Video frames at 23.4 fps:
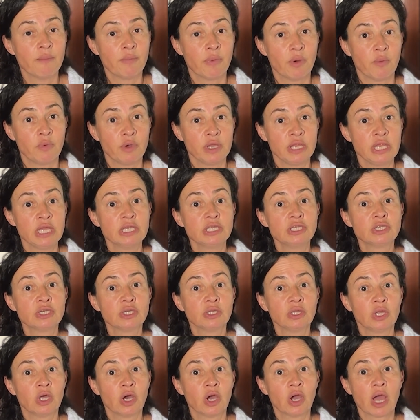but we need
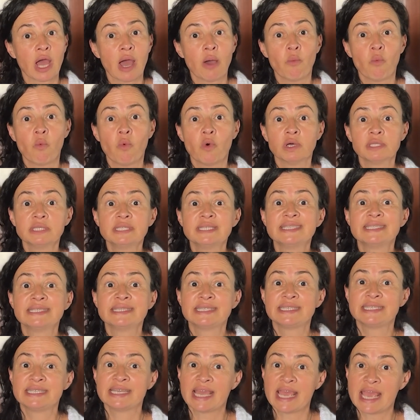to look at what
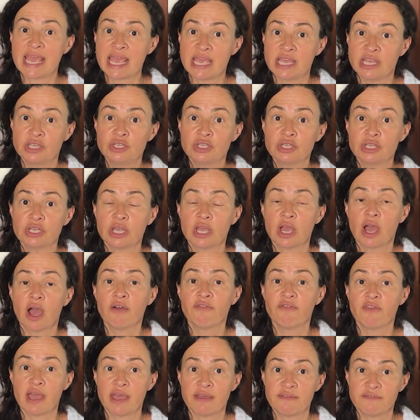stage
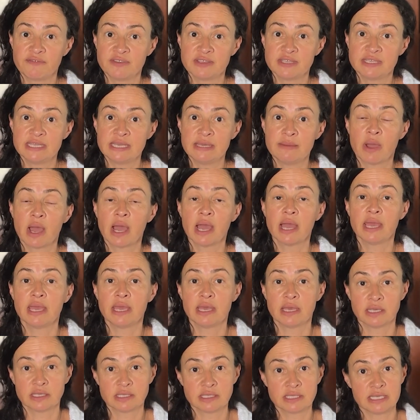of emphysema
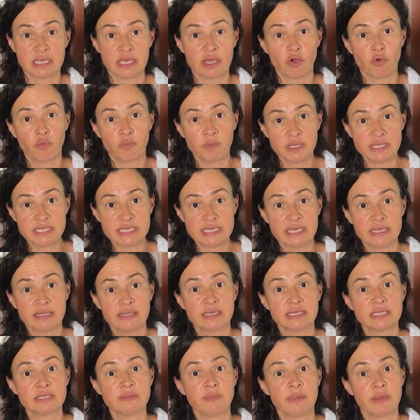and COPD
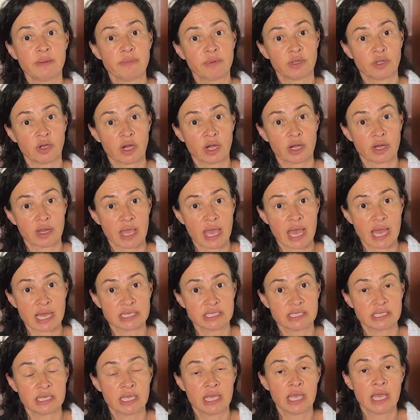these people are
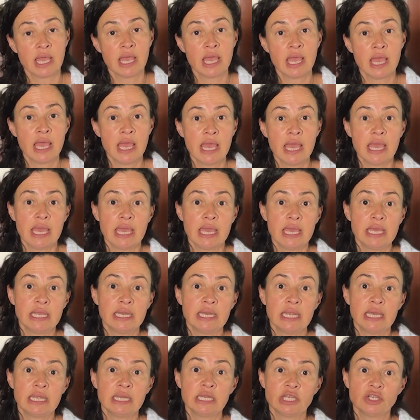at.
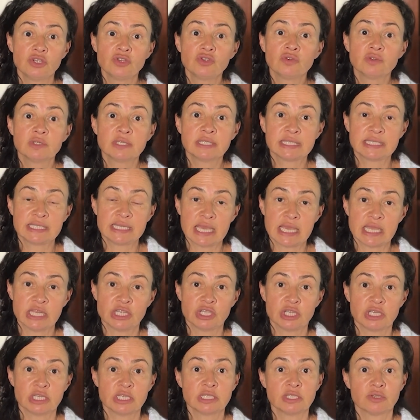In initial
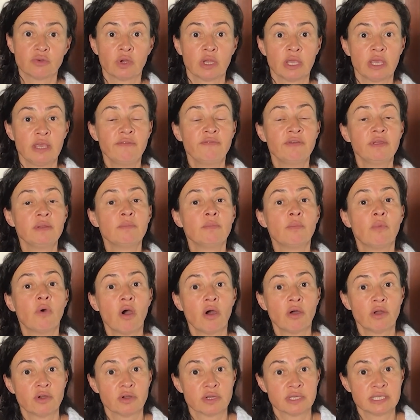stages or even
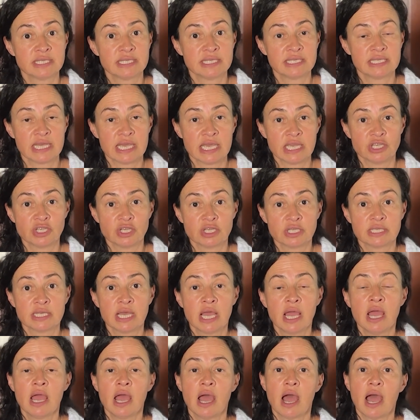moderate stages,
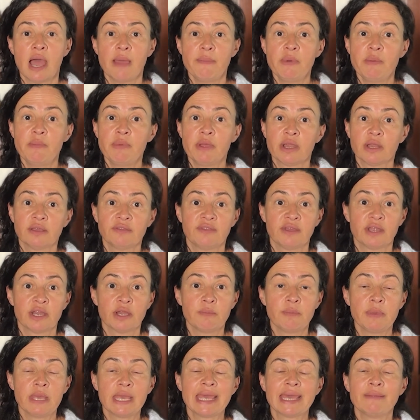hyperbaric
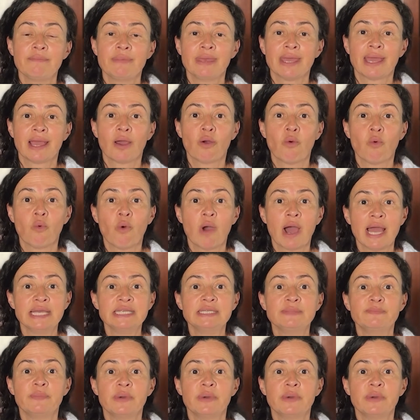therapy can be quite